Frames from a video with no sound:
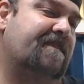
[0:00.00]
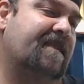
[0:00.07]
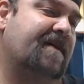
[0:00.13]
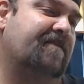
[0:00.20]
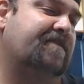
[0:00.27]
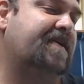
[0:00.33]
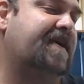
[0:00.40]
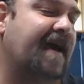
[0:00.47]

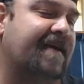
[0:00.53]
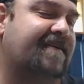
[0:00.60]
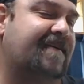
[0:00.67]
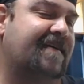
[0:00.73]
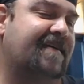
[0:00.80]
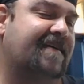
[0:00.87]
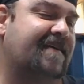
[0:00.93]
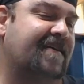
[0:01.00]
I'm
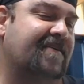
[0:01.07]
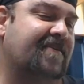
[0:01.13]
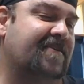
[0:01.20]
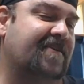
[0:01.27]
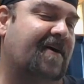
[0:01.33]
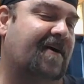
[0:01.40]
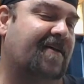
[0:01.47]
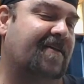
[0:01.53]
guessing because it
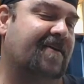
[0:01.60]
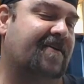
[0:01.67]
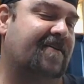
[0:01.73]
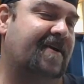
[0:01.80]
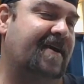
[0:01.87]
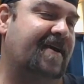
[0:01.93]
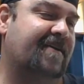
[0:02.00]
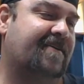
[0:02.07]
was all the
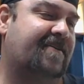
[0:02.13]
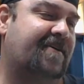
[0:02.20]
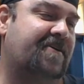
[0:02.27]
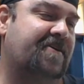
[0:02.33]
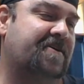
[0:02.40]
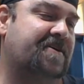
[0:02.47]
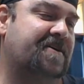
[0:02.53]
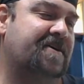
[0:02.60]
Green
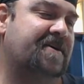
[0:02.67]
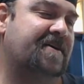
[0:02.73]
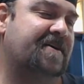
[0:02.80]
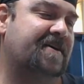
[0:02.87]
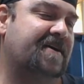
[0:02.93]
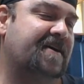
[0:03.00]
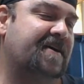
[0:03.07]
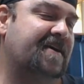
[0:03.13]
Crew
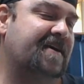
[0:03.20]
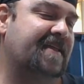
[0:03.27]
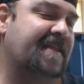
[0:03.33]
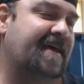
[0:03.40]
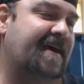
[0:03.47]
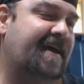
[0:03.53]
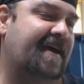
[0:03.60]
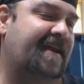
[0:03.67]

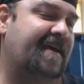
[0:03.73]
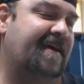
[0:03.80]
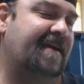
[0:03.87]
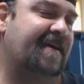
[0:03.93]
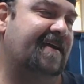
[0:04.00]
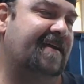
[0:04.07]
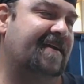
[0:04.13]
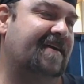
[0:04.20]
that I did
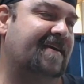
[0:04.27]
it,